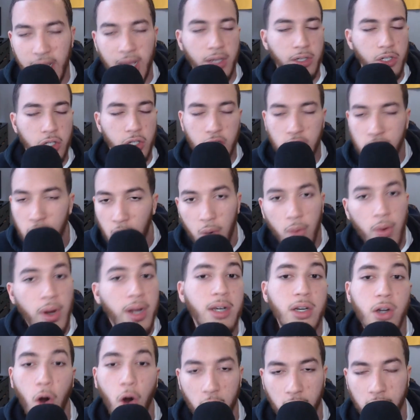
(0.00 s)
so
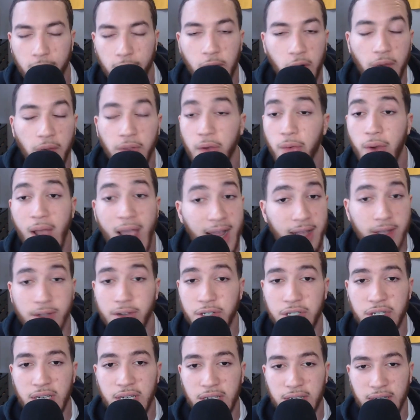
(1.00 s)
unguardable in the regular
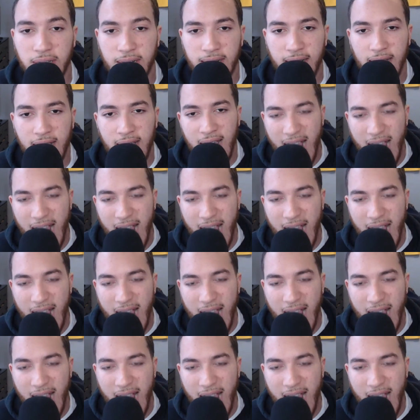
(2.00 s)
season,